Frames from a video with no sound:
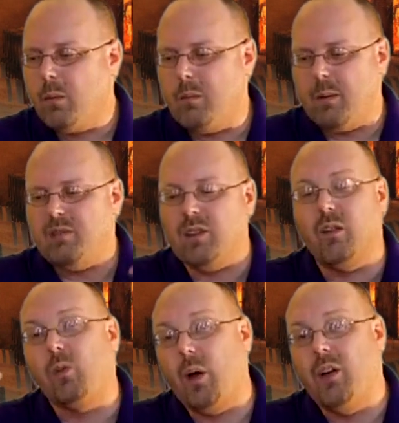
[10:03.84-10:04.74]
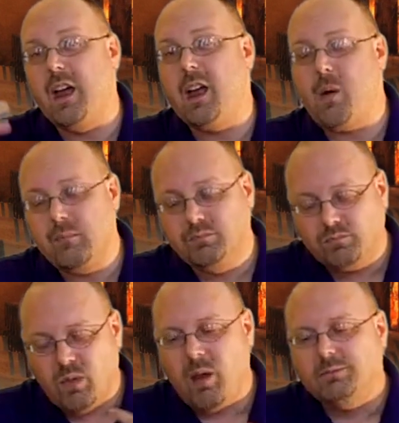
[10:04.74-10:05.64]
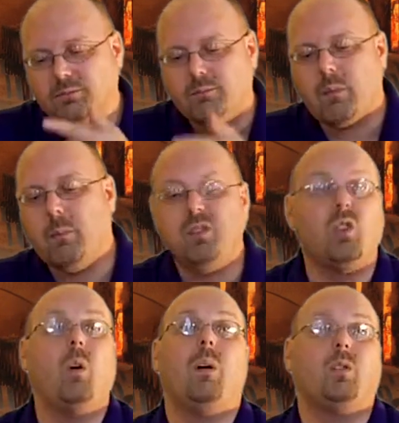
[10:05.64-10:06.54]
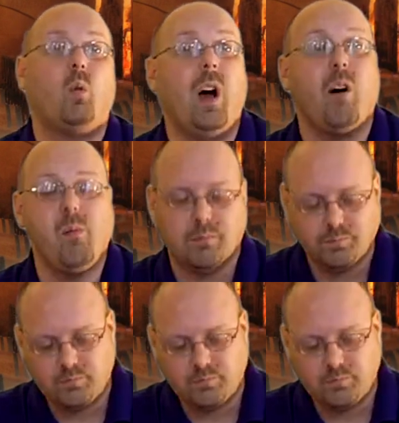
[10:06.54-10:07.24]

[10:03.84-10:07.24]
but maybe think of a quail egg. I bet you go a quail.